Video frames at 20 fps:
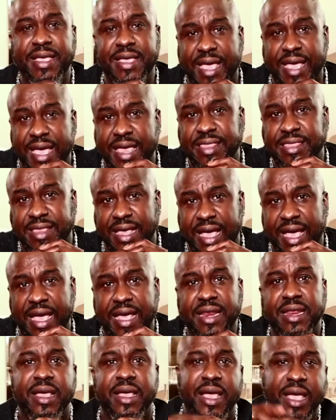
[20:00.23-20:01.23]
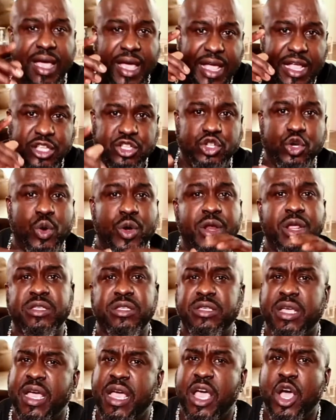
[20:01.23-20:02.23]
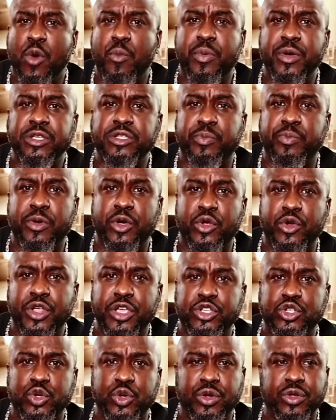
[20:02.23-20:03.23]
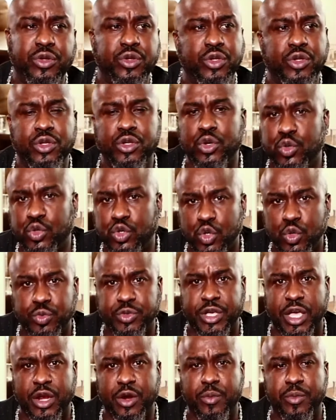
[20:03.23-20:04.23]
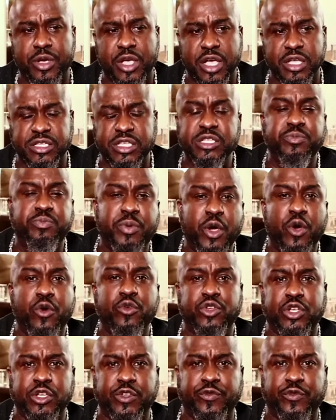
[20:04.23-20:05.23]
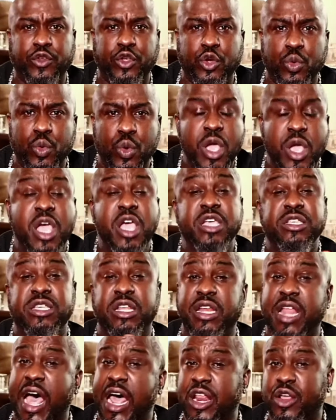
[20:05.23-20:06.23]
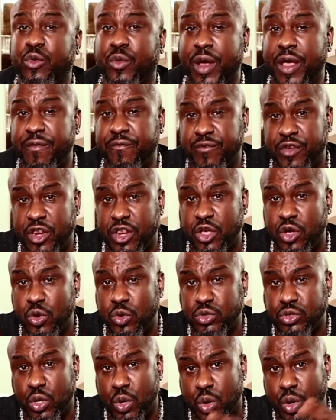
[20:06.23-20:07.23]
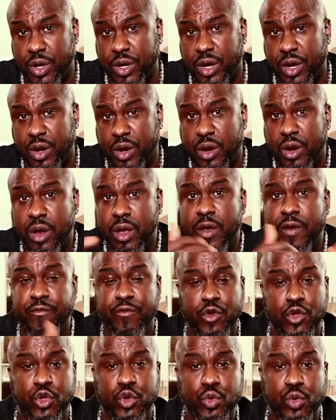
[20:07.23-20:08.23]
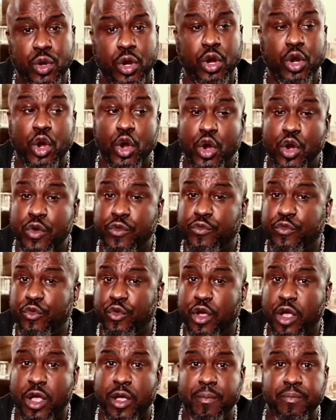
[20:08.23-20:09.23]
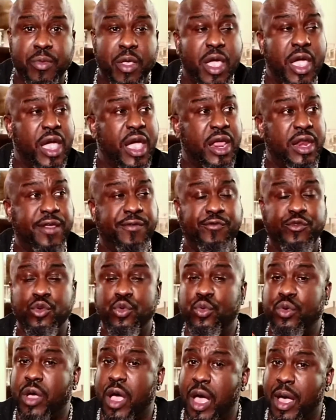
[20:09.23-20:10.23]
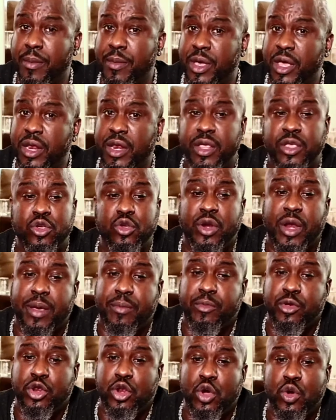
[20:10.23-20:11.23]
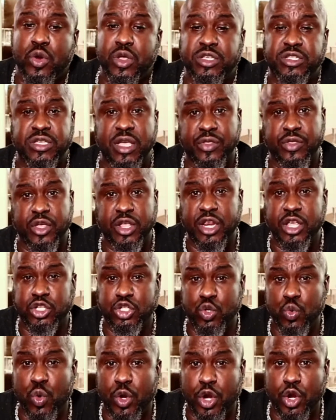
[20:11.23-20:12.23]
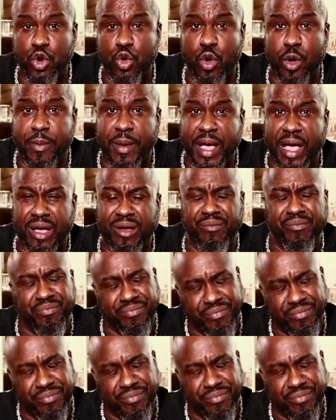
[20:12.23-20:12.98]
get that, and join us. Help us build this YouTube channel, because it's built just for you. It's a lot of great videos on there for you to learn from. And if you comment and you let me know there's something that you know about,